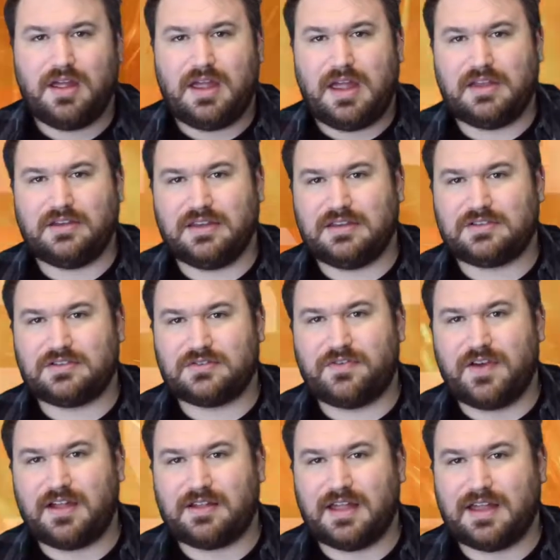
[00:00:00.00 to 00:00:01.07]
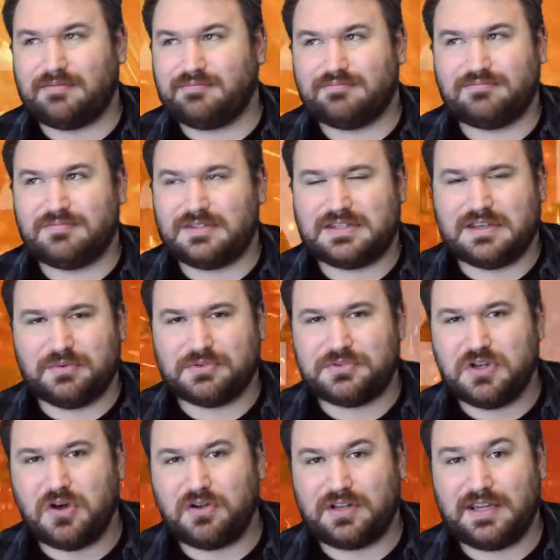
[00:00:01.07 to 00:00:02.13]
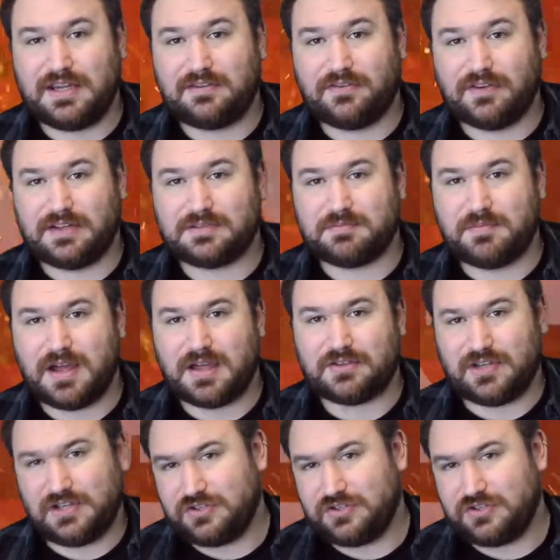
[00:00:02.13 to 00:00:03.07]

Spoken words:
It just felt like there was no need for this match.